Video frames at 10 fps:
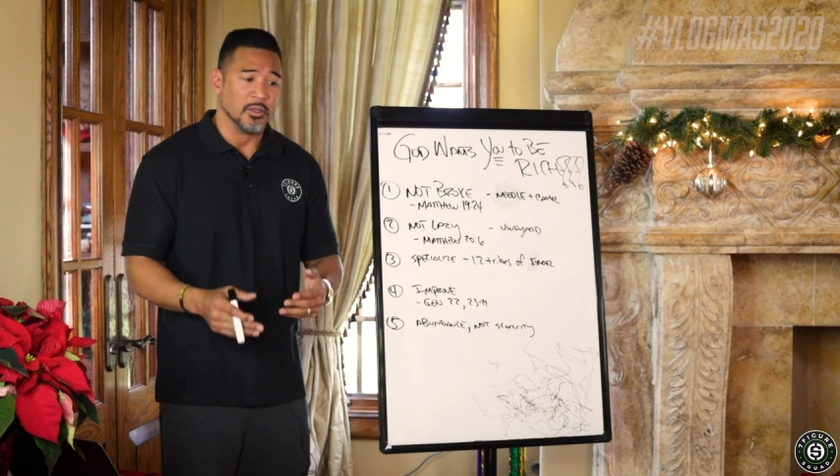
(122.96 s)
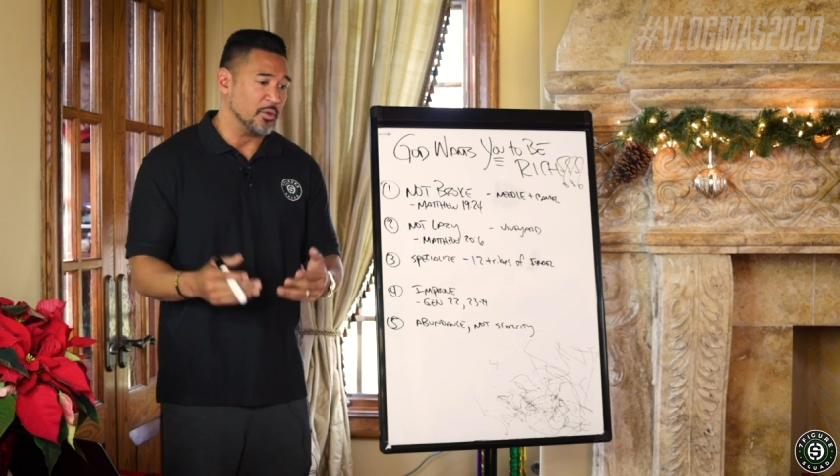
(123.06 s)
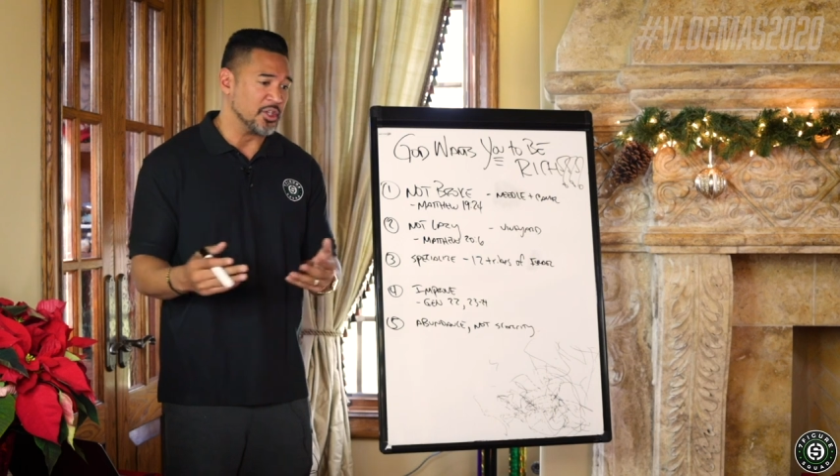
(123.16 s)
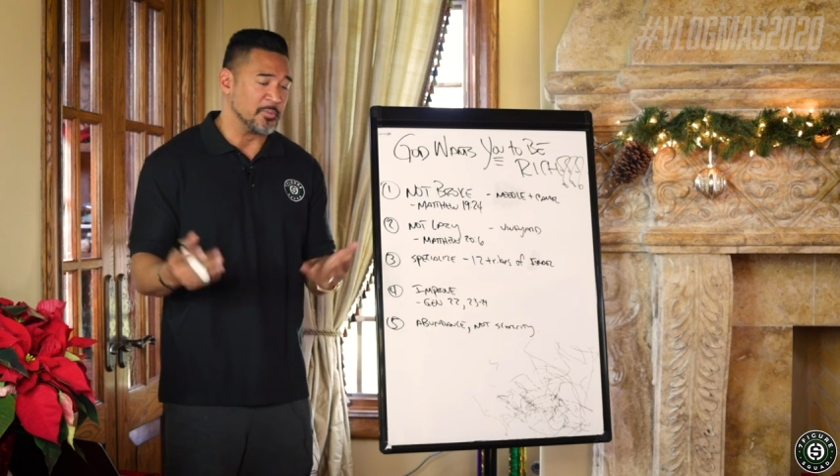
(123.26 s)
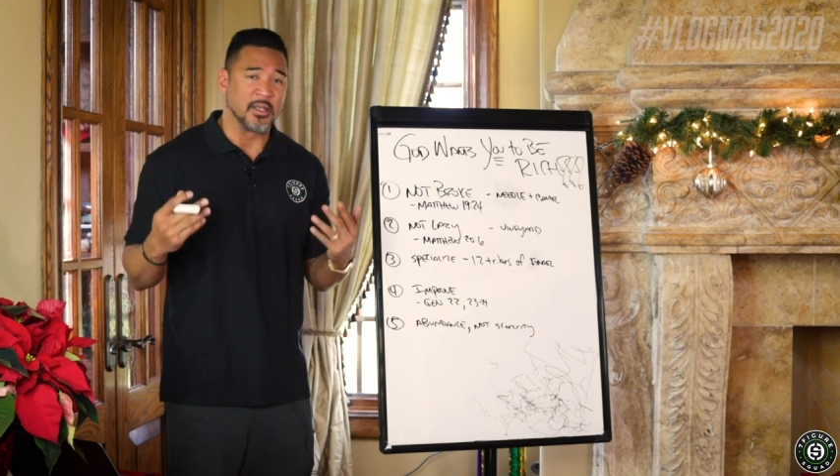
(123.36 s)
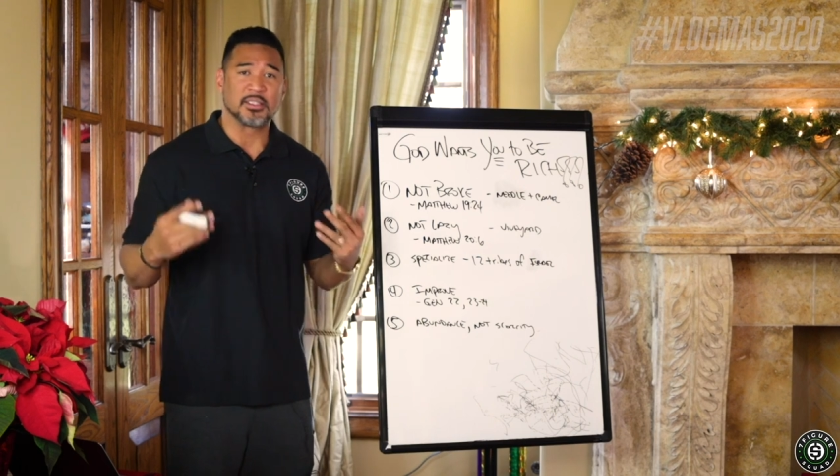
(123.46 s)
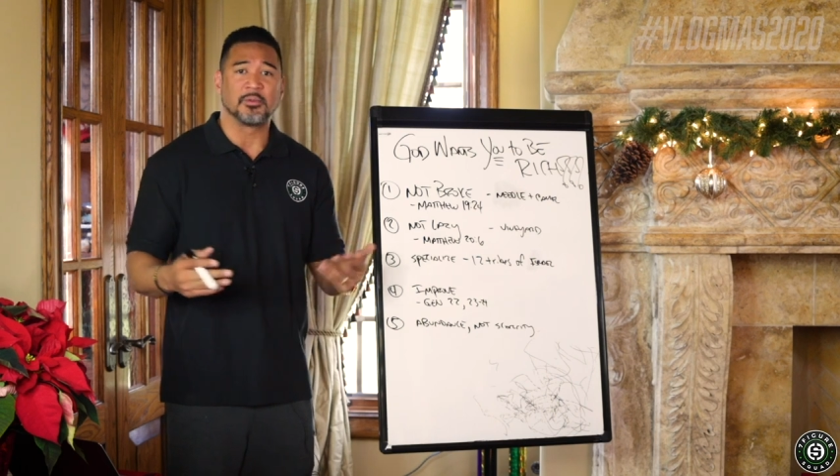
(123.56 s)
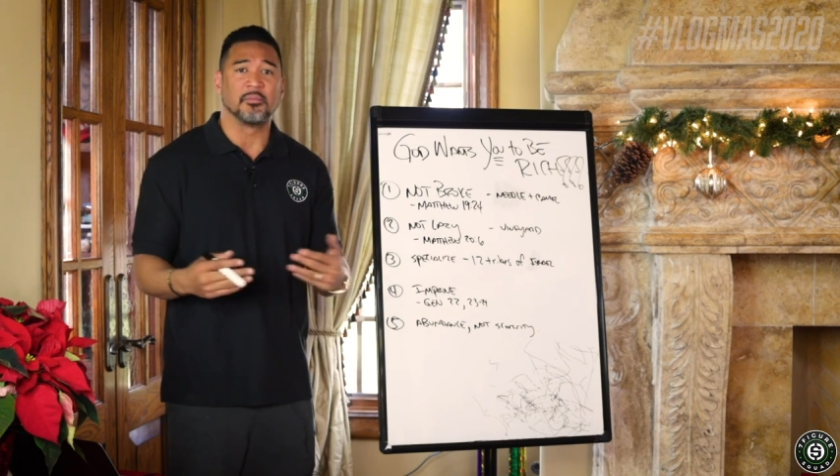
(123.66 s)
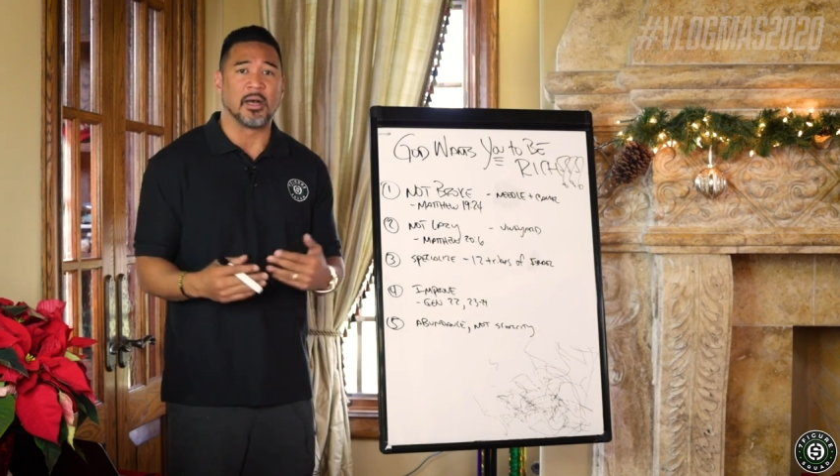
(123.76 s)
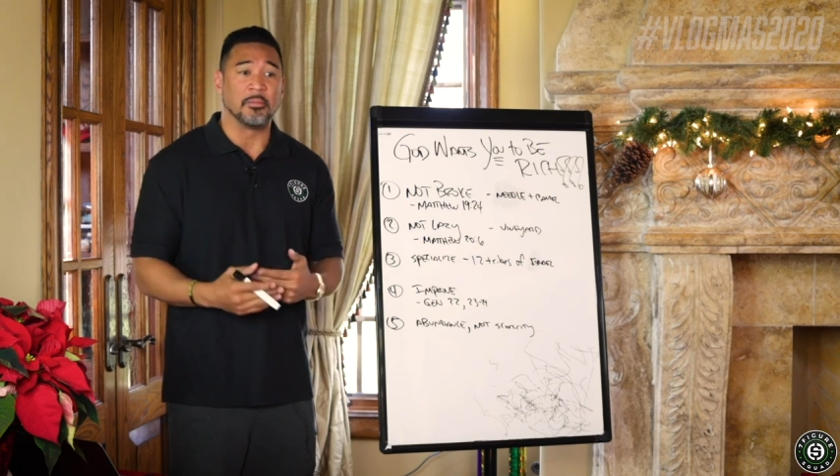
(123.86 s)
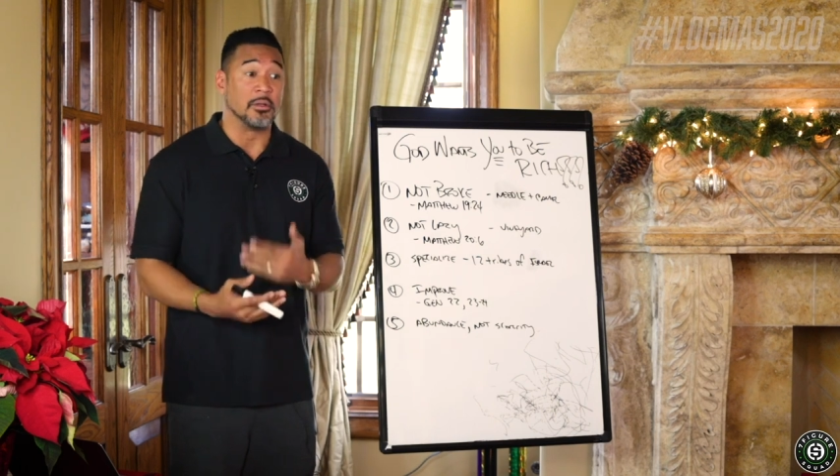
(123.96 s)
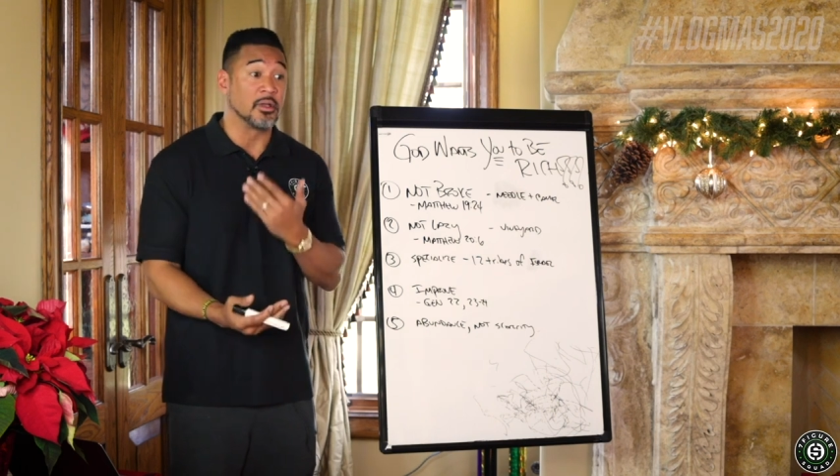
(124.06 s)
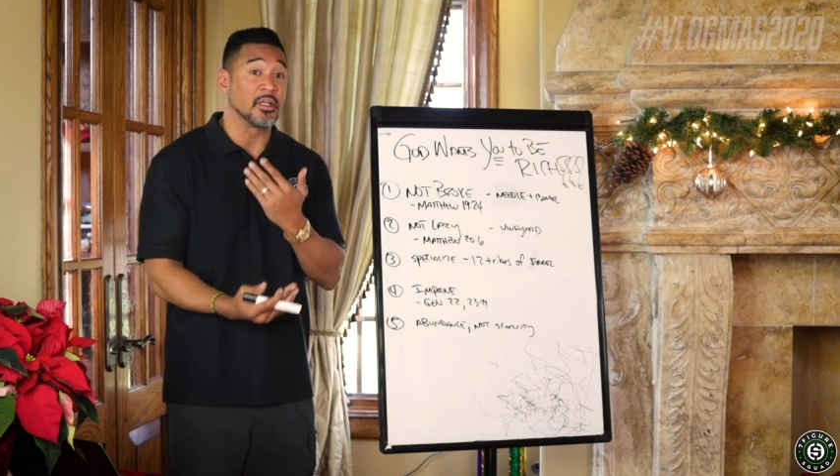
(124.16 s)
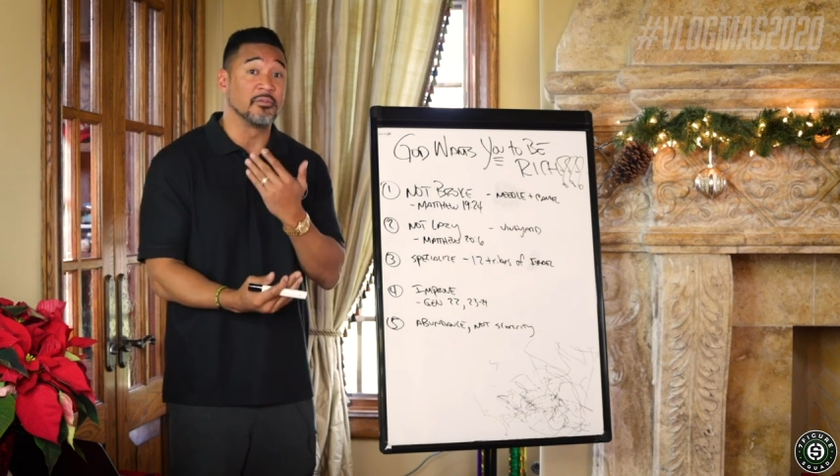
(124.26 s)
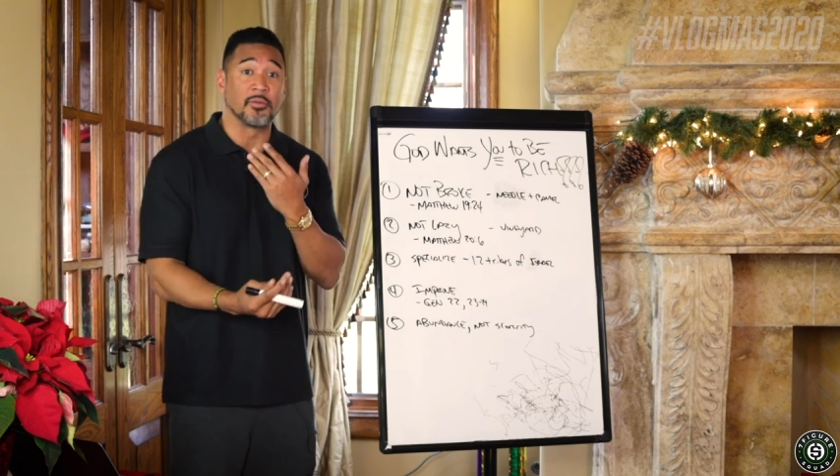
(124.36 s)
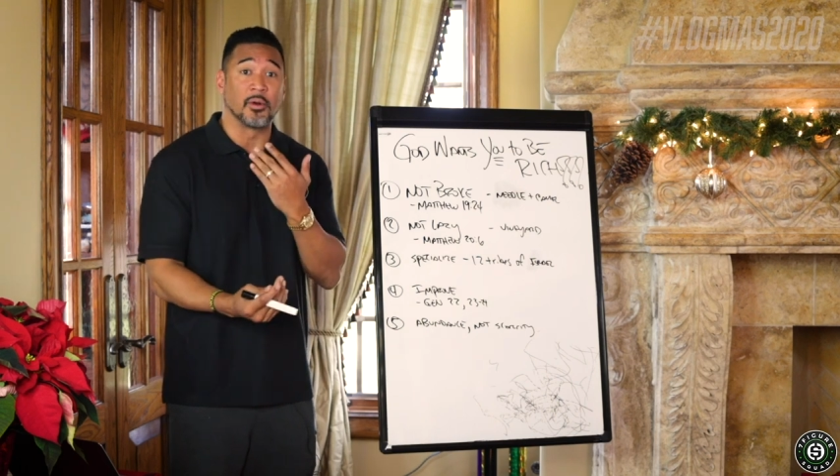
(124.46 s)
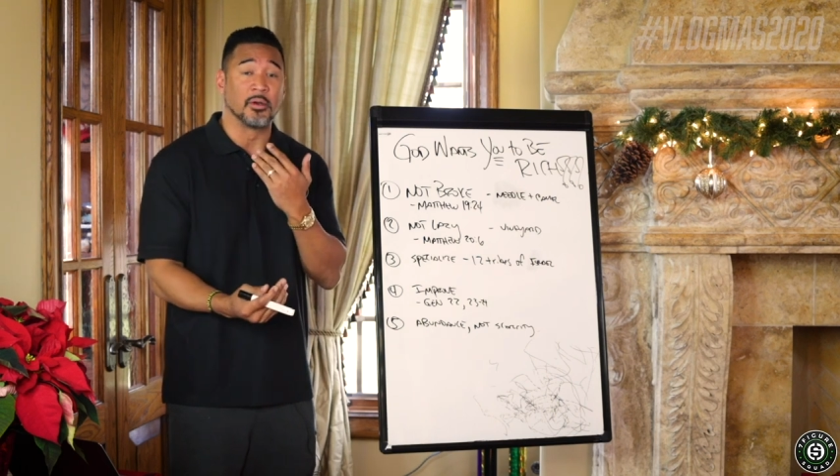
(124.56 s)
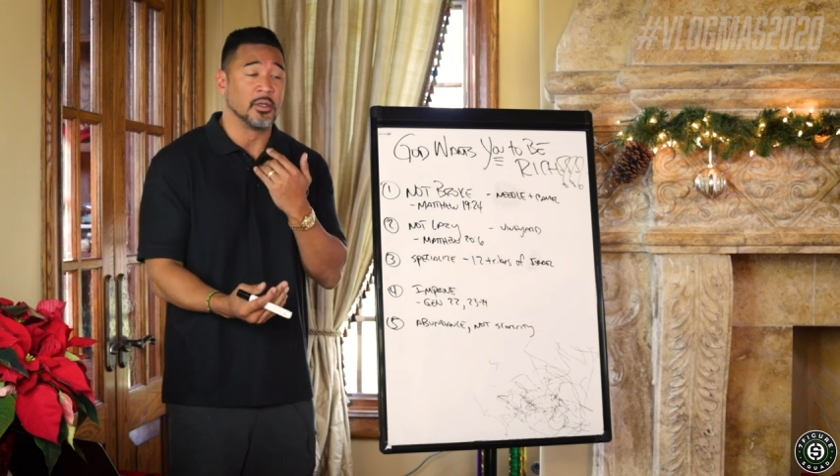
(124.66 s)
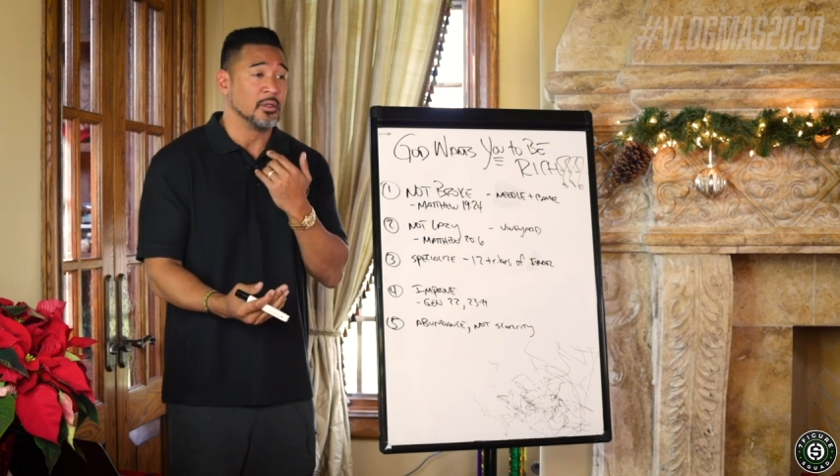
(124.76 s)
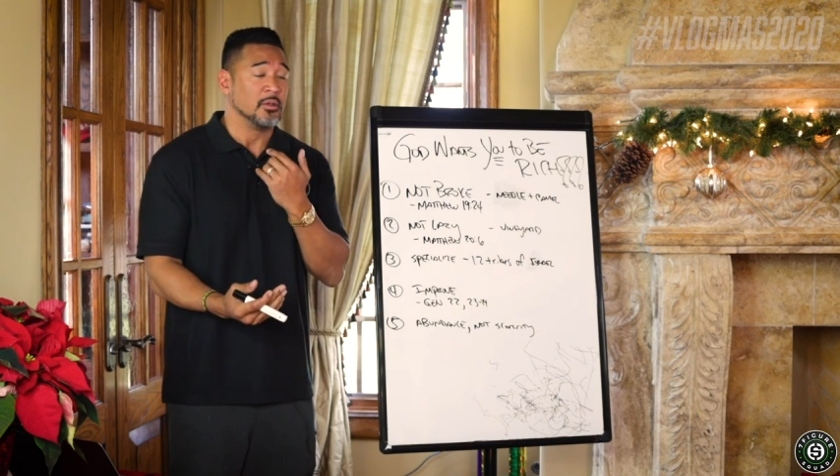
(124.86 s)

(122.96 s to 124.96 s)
who just picks up the Bible looking for,